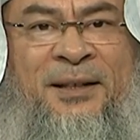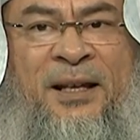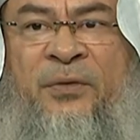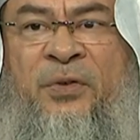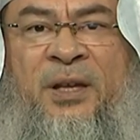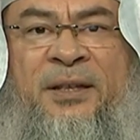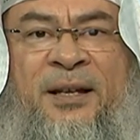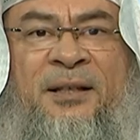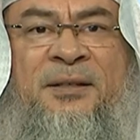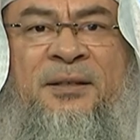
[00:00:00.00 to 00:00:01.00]
And if he
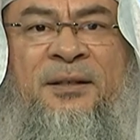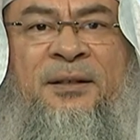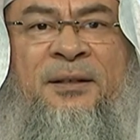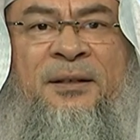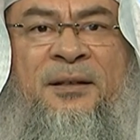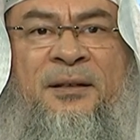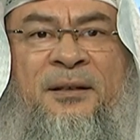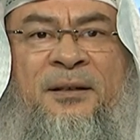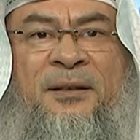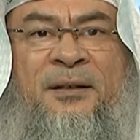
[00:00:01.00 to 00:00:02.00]
tells
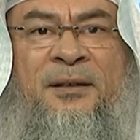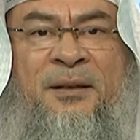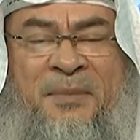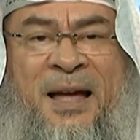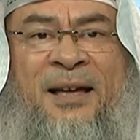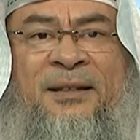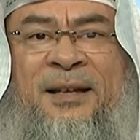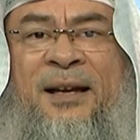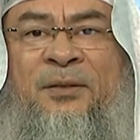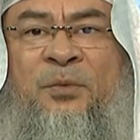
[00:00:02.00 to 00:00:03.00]
the man
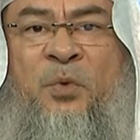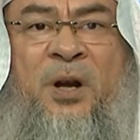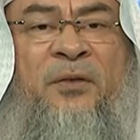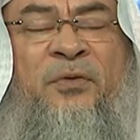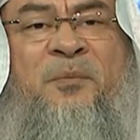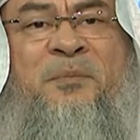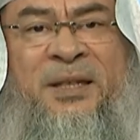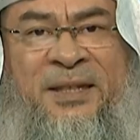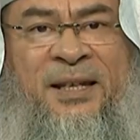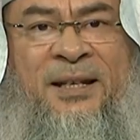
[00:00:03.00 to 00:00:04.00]
that we are from
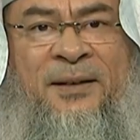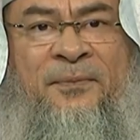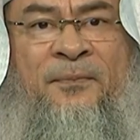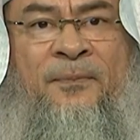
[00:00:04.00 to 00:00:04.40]
Medina,